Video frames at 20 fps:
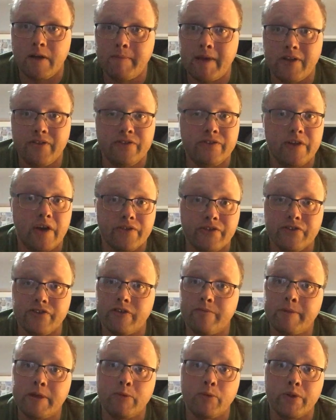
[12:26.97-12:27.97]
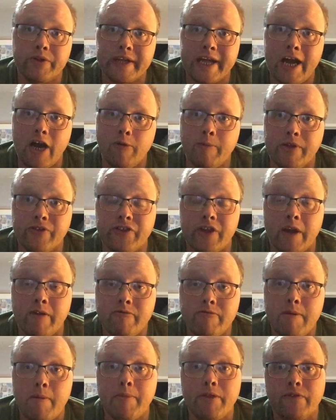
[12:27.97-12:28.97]
I met dozens of people with Kallmann's, and I
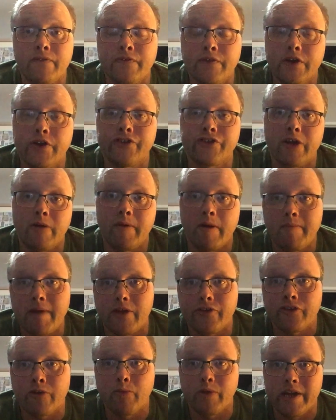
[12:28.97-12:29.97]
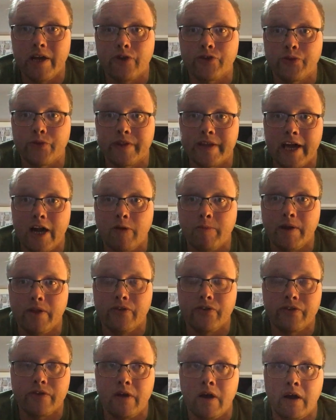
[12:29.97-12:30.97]
remember the first time I met someone else with
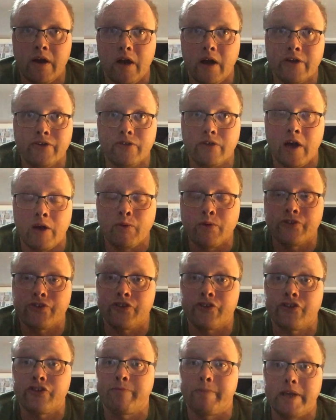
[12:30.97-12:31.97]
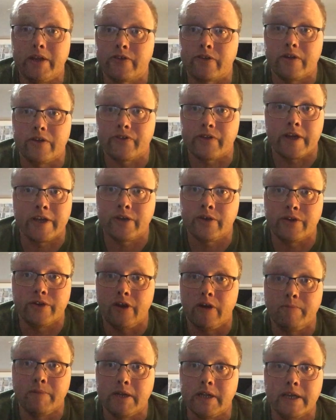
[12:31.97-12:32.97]
Kallmann's, I was just speechless. I could
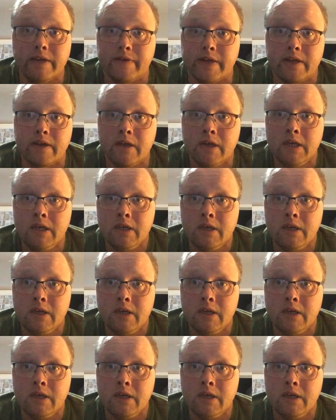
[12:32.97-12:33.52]
not believe it.